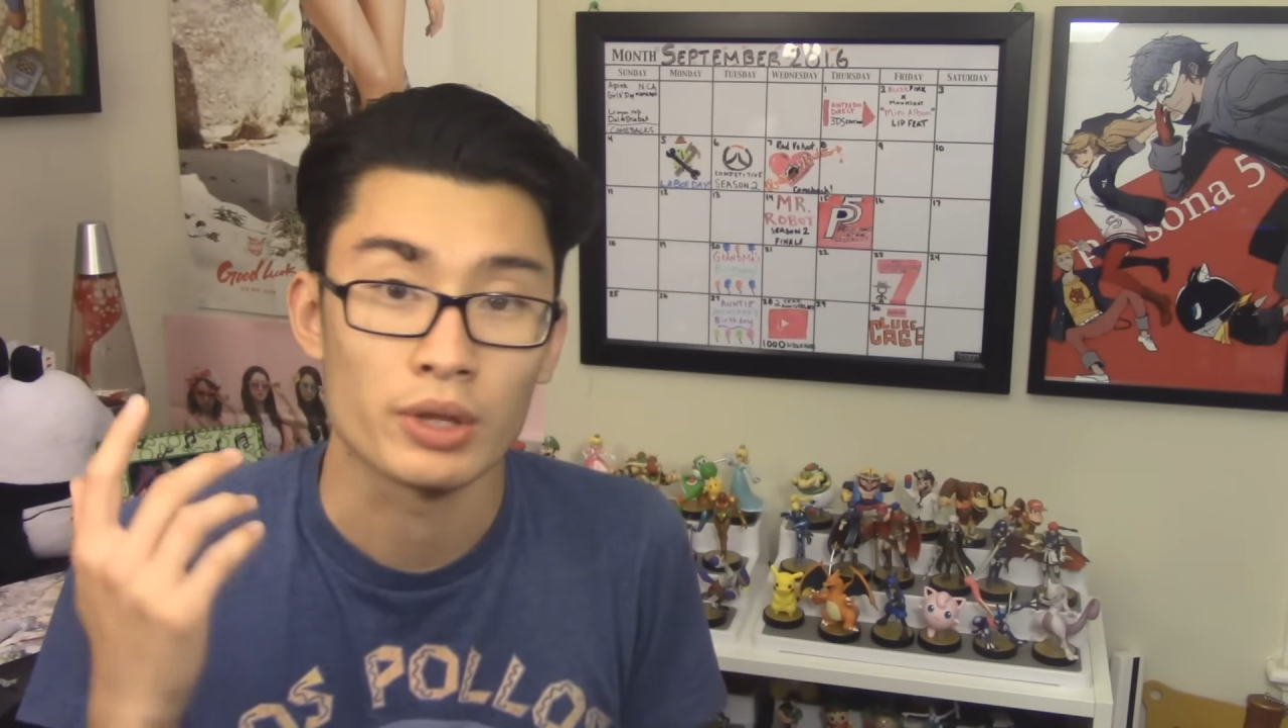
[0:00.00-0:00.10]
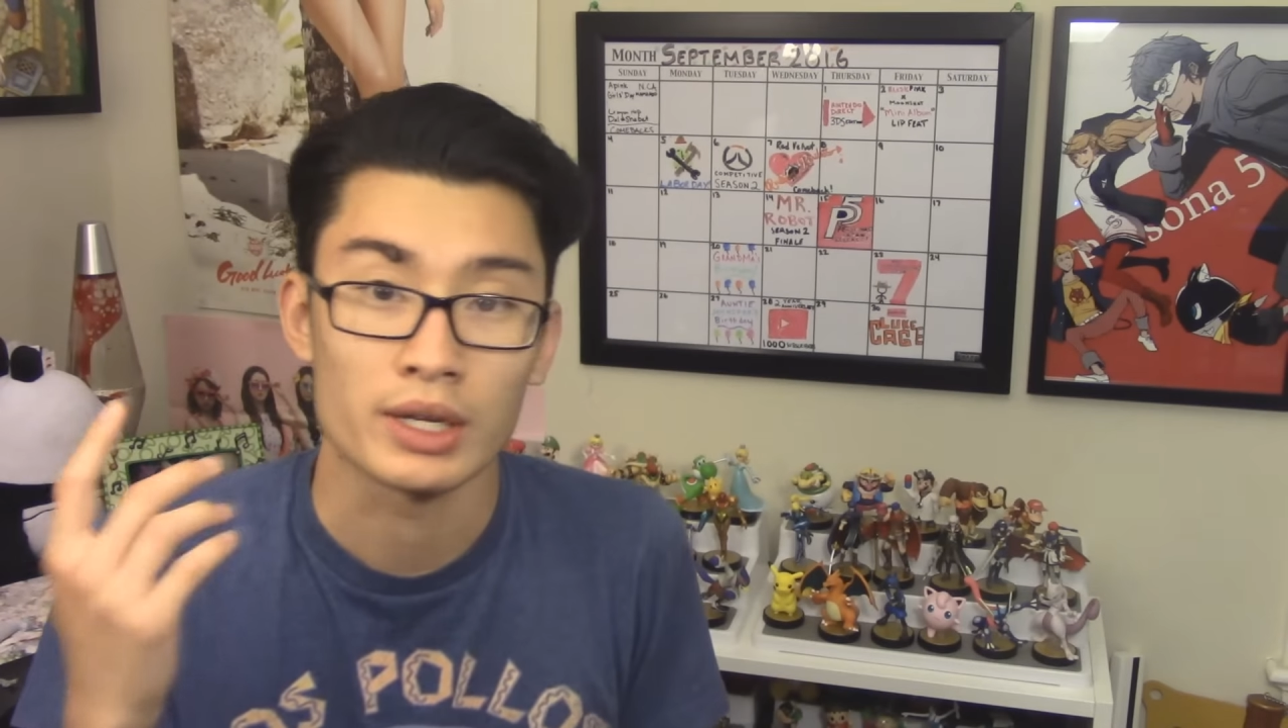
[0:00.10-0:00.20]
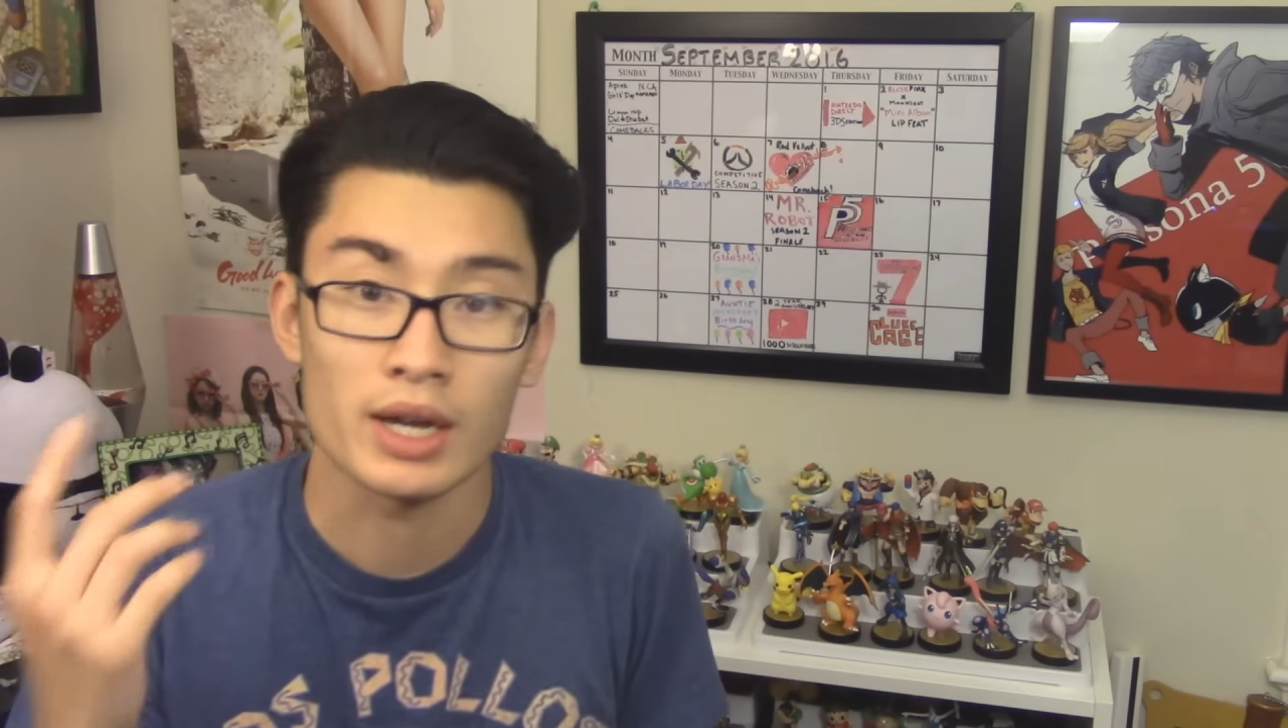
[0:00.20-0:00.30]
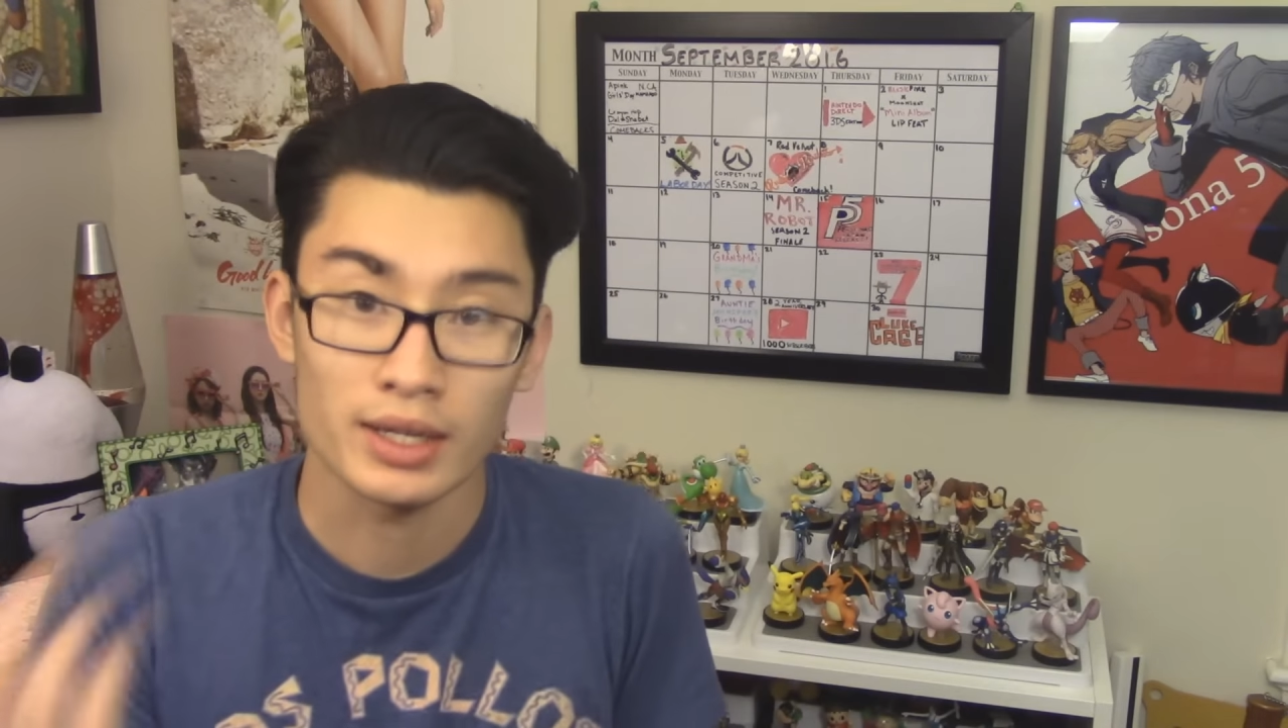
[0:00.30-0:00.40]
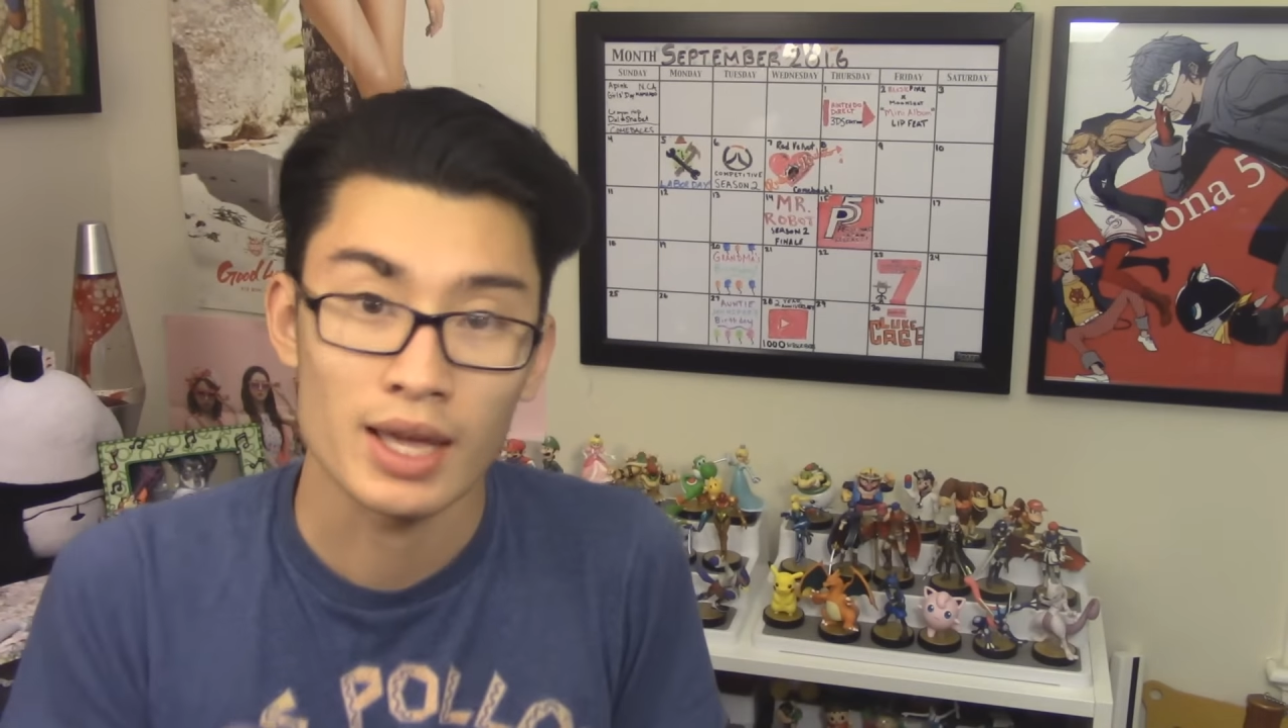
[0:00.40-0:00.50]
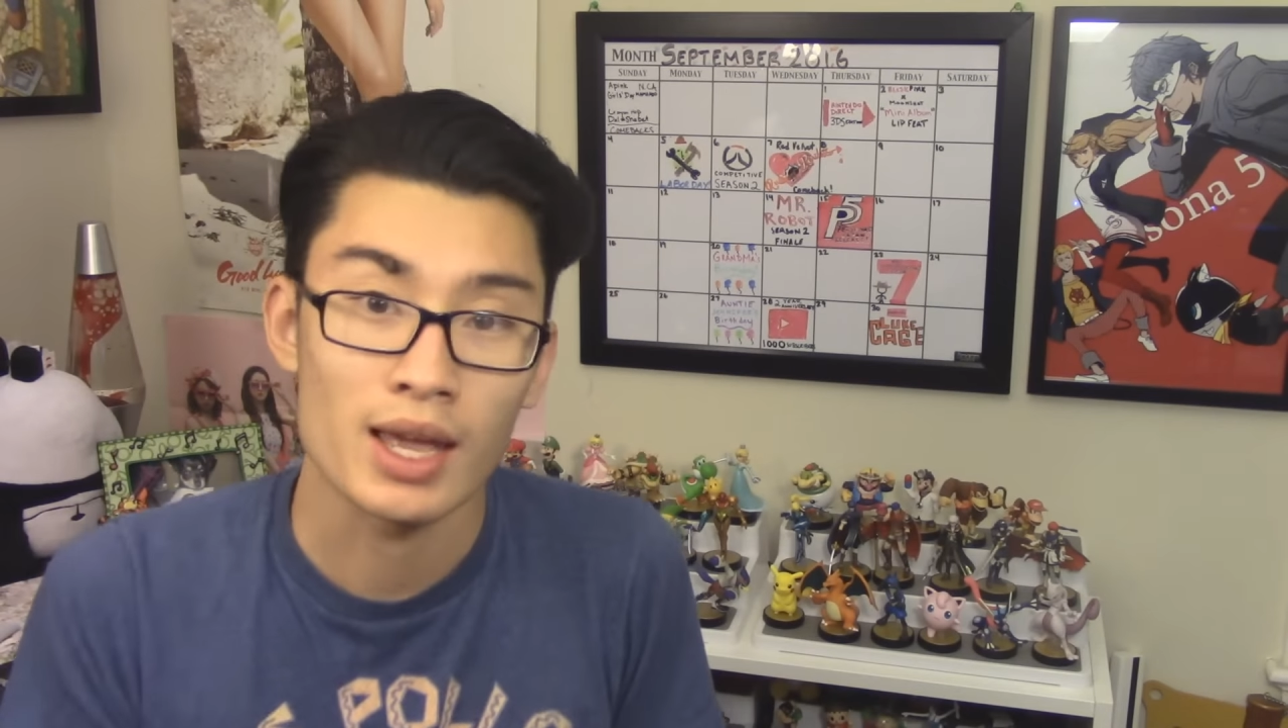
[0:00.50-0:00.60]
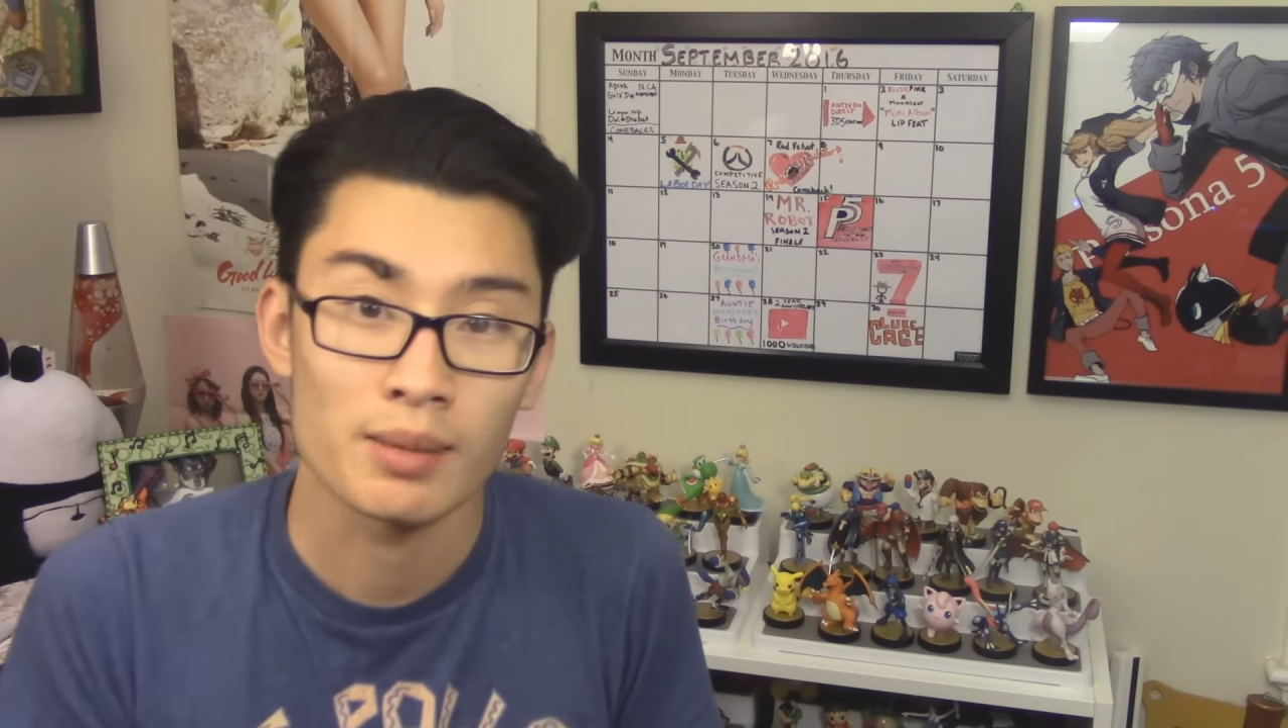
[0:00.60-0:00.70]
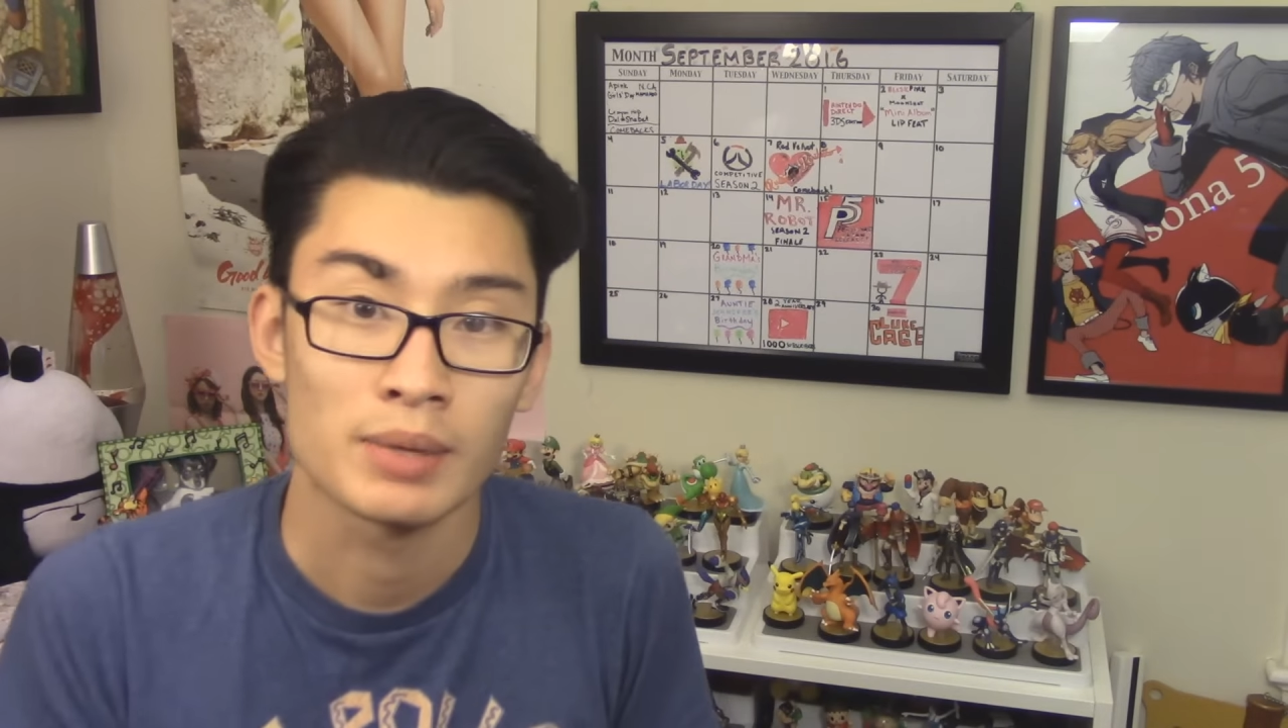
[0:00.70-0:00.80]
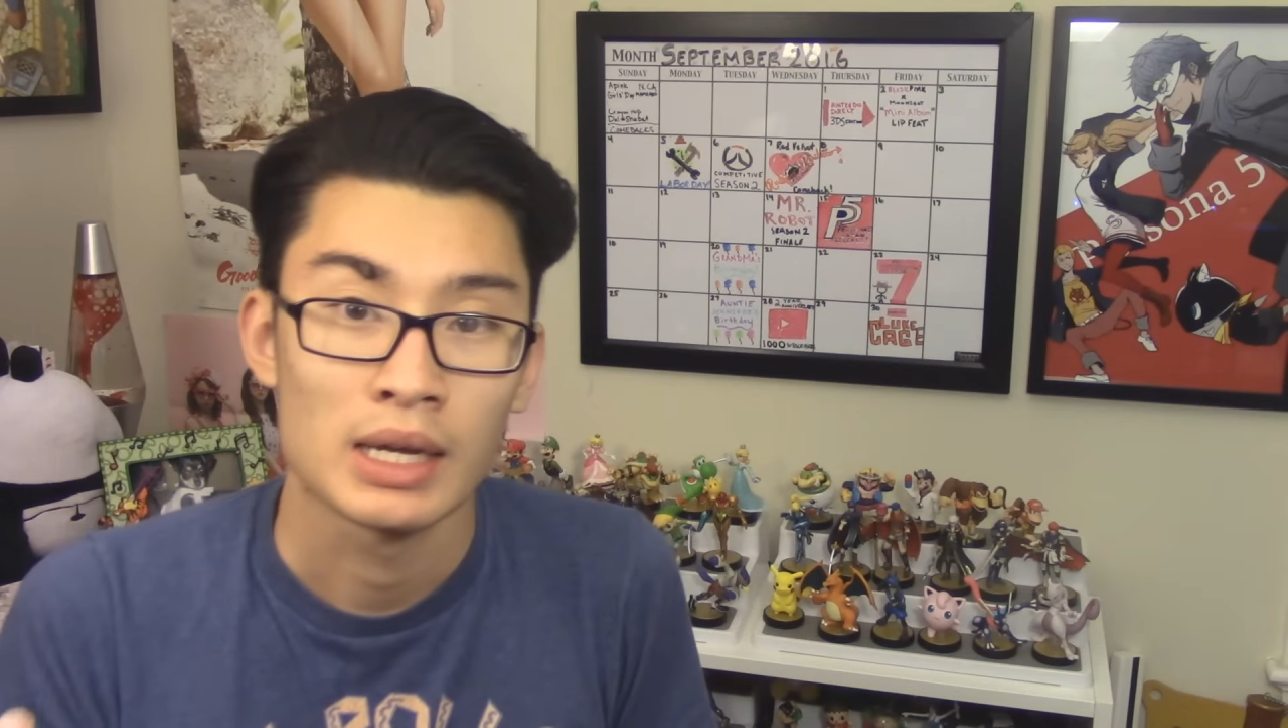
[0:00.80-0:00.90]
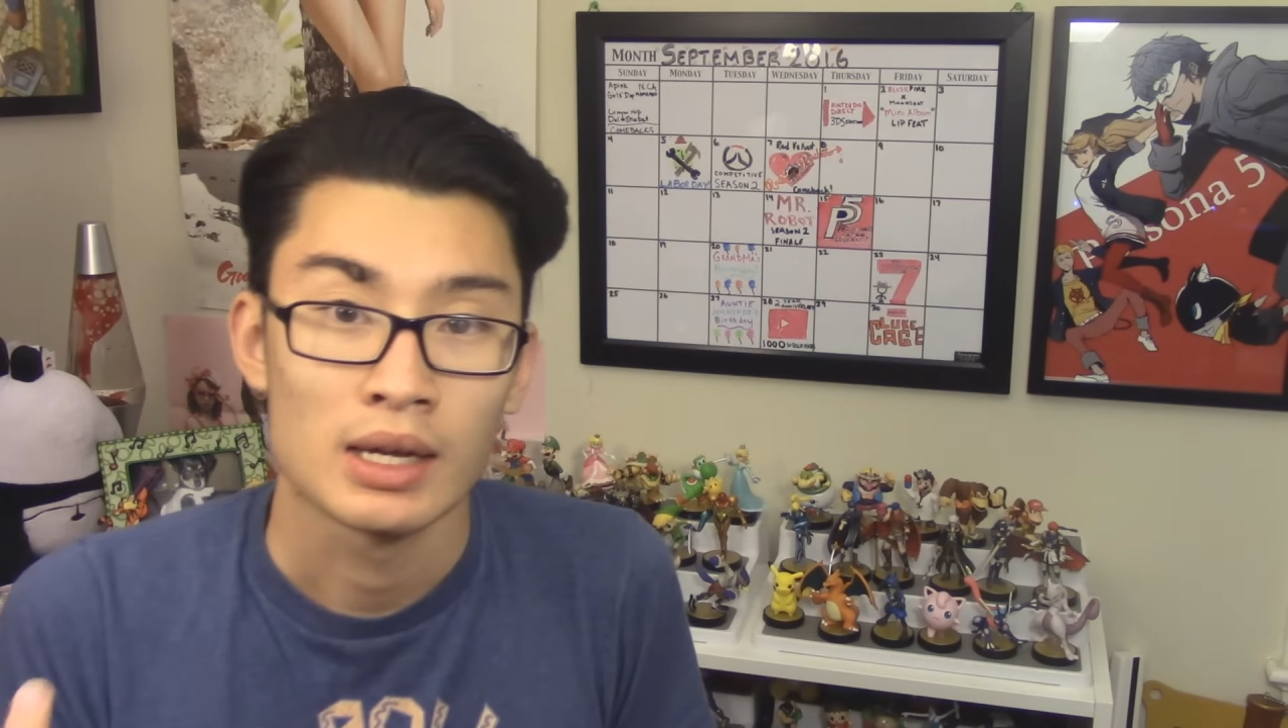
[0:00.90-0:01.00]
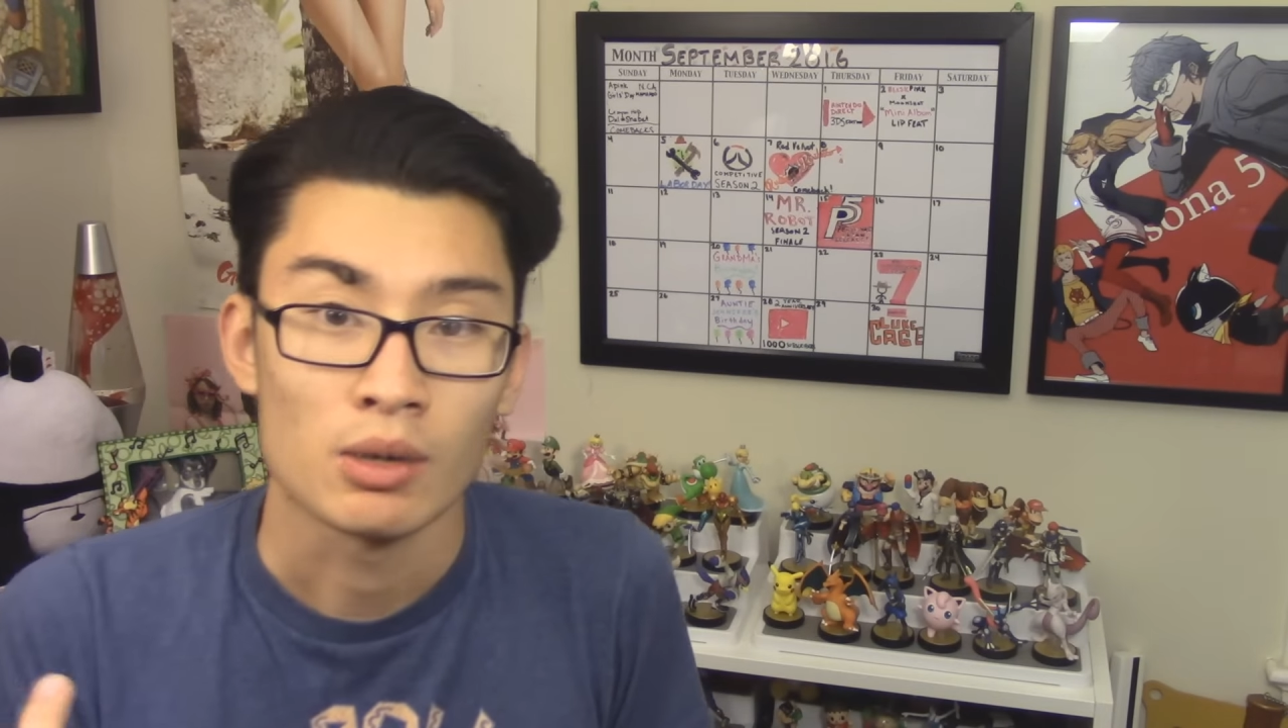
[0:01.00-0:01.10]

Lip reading: the gun game,